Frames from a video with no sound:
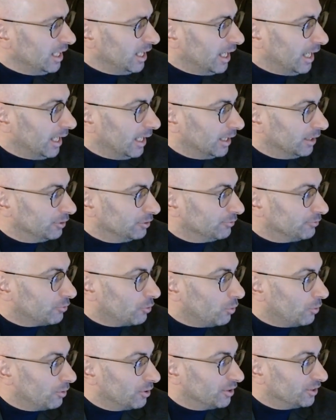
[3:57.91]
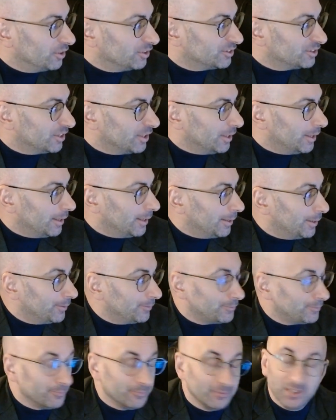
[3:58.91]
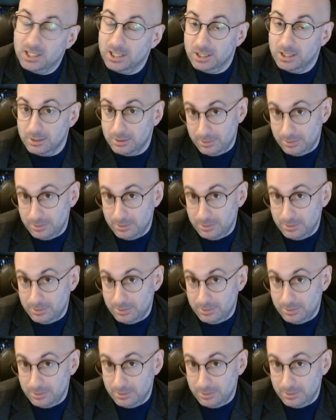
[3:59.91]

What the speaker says: And of course, the